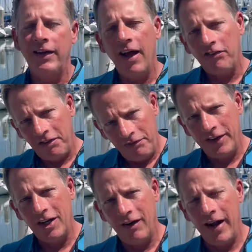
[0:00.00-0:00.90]
Yes, the
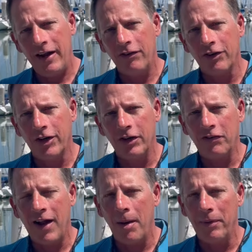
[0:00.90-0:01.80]
figure 8 is a good
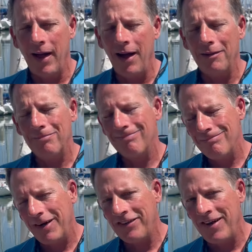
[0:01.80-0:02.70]
stopper knot,
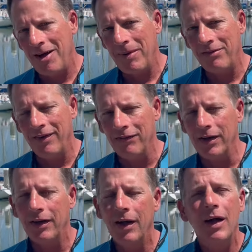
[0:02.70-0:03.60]
but it's not my
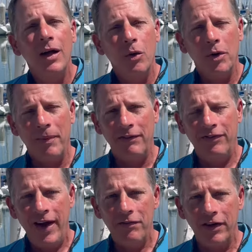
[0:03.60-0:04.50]
favorite. One of my
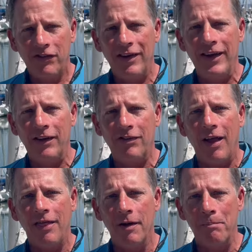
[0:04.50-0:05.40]
favorites is
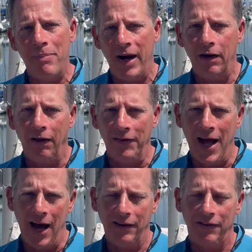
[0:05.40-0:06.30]
the barrel
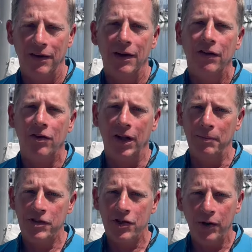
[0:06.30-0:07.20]
knot. So let
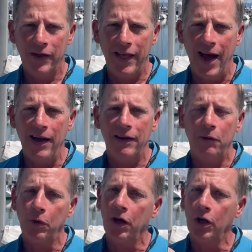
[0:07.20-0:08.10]
me show you that,
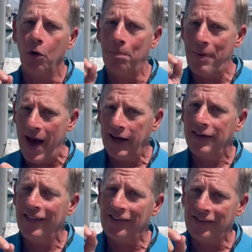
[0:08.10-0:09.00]
and we're going to go back
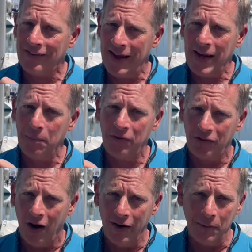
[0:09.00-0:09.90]
to the same
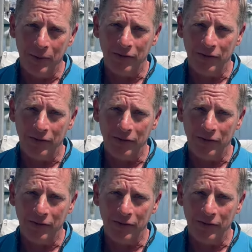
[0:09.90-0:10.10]
starting